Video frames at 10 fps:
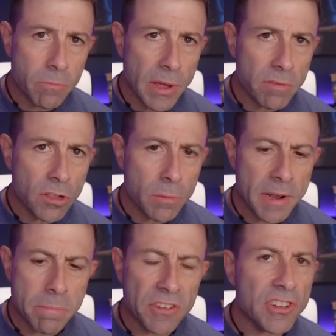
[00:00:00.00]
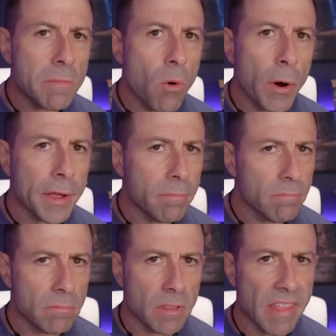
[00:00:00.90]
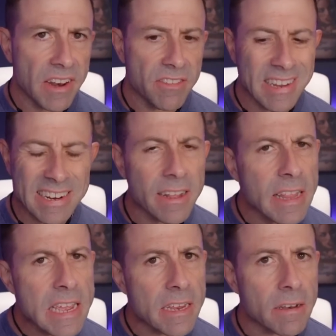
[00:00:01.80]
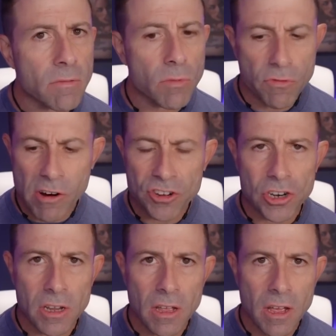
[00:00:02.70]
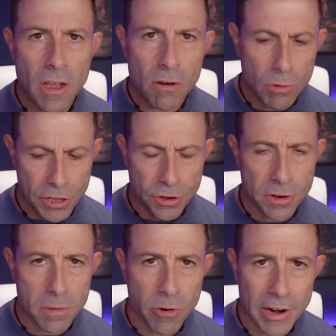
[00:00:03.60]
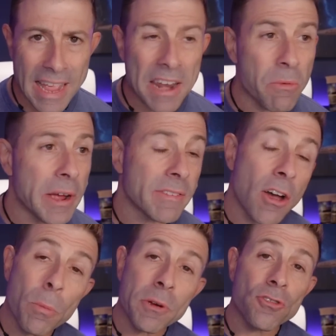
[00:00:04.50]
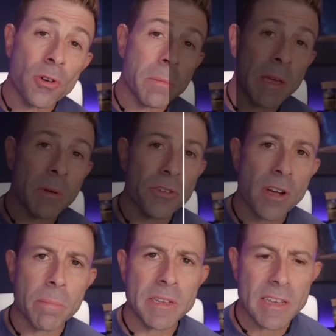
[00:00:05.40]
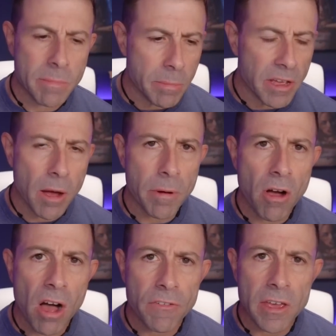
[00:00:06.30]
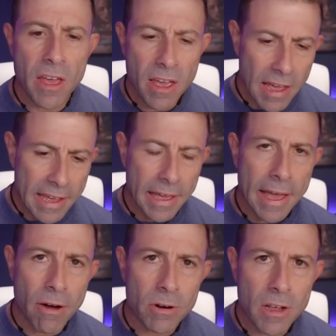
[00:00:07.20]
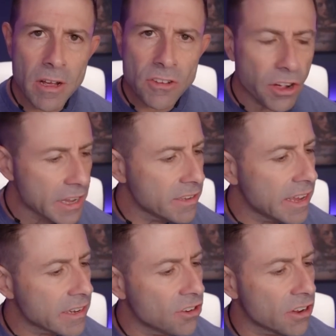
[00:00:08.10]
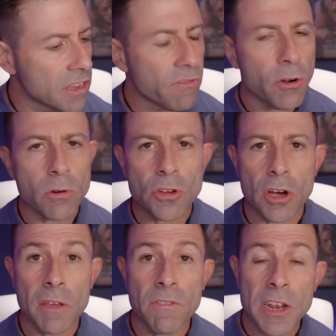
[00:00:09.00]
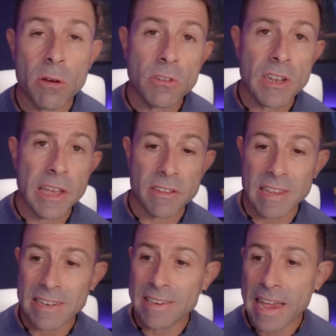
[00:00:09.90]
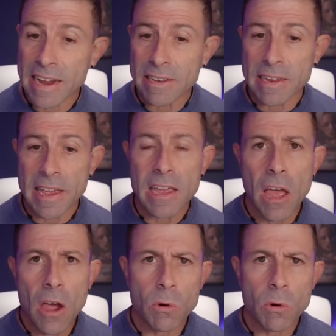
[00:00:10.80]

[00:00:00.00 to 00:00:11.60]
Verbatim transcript: We have a little bit of misty morning, and that is it. Clean, refreshing, really good in the morning. Anyways, I hope you're joining me with your cup of tea, maybe a cup of coffee, hanging out, talking tech, talking photo, talking video. Today is a tech day.